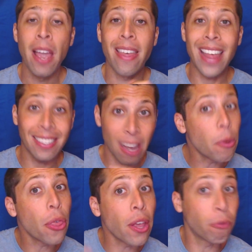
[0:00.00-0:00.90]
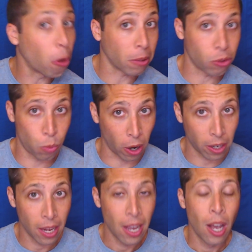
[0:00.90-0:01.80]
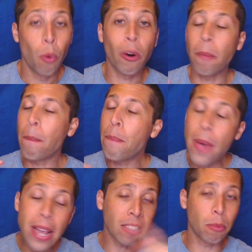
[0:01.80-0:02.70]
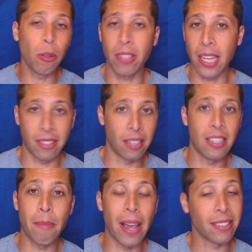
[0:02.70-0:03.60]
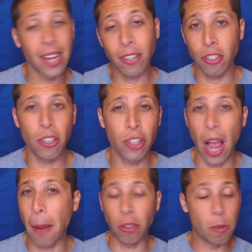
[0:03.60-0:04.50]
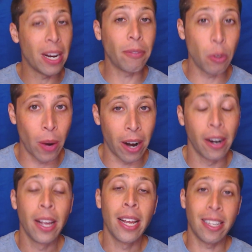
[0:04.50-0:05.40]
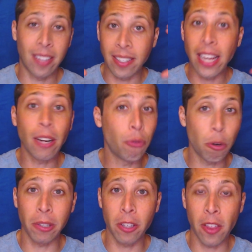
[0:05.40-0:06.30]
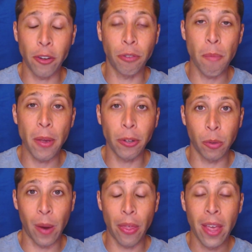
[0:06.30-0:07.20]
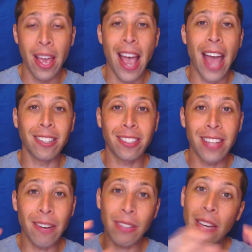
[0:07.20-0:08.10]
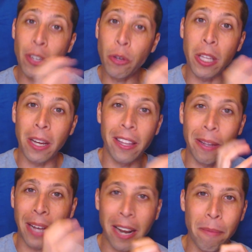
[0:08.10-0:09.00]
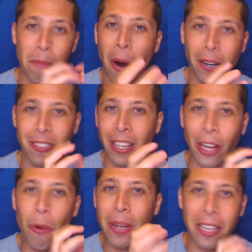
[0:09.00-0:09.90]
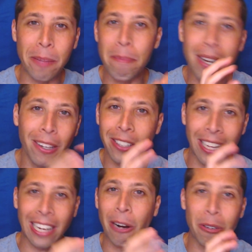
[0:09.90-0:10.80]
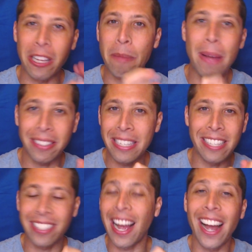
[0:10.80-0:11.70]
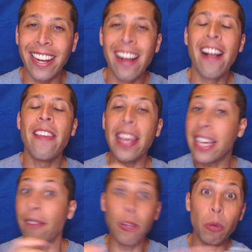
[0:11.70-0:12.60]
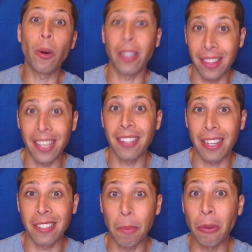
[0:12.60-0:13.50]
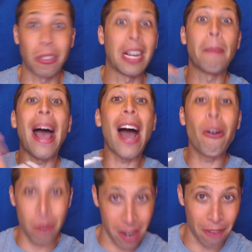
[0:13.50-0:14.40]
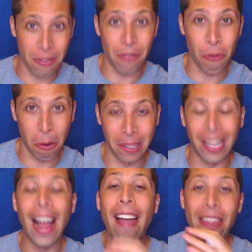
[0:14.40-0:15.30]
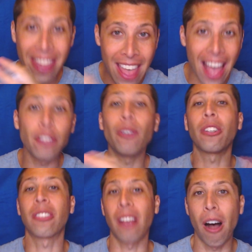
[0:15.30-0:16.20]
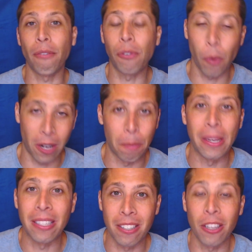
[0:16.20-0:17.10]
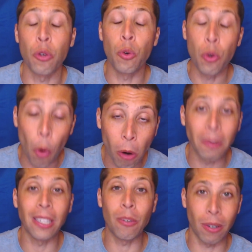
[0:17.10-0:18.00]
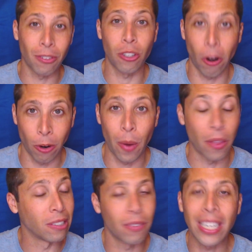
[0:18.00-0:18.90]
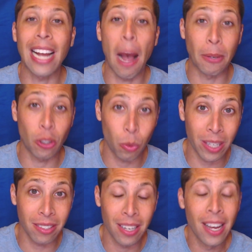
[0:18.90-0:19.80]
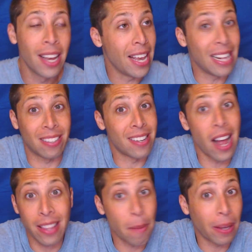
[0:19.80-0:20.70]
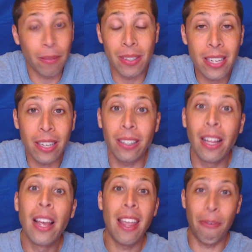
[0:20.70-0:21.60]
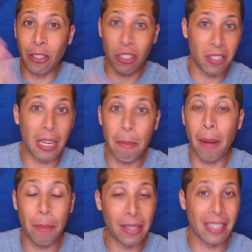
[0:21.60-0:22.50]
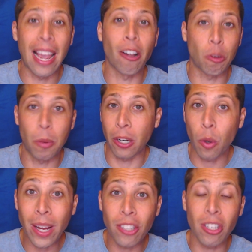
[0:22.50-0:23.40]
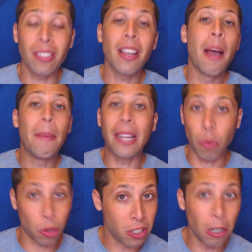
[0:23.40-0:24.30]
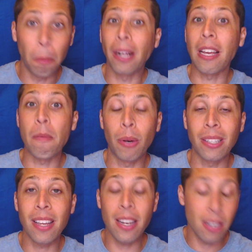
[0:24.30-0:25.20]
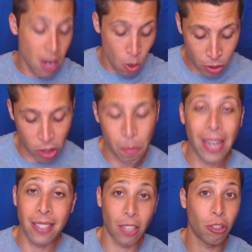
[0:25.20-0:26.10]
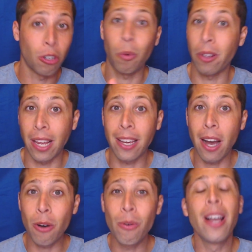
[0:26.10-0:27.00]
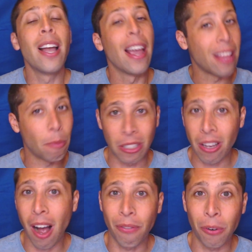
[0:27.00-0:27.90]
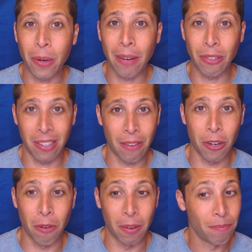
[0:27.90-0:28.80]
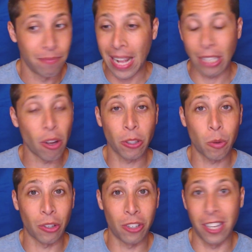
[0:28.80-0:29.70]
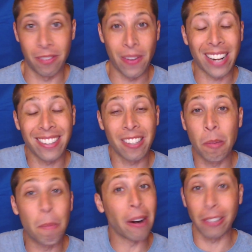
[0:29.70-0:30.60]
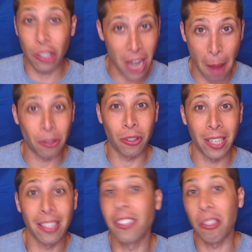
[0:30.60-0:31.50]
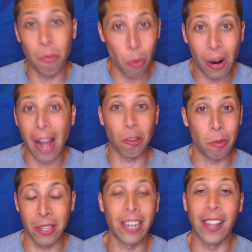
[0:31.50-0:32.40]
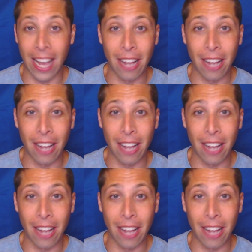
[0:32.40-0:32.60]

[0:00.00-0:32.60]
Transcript: That's how we think formulas work. One of the biggest moves the SAT makes, not just in geometry, but everywhere, is they take a formula that you're familiar with, and instead of giving you the kind of parts that go into the middle, that go into the messy side, they give you one of the things that's supposed to come out of the formula. And then you have to solve for one of the pieces that you normally would have started with. It's a very common twist. It's not that big of a deal if we just think about basic algebra and equations, because we're still plugging points in, we just pay attention to where they go, and then we solve for whatever's left over. That's all this question is. In fact, this is barely geometry. This is more algebra than anything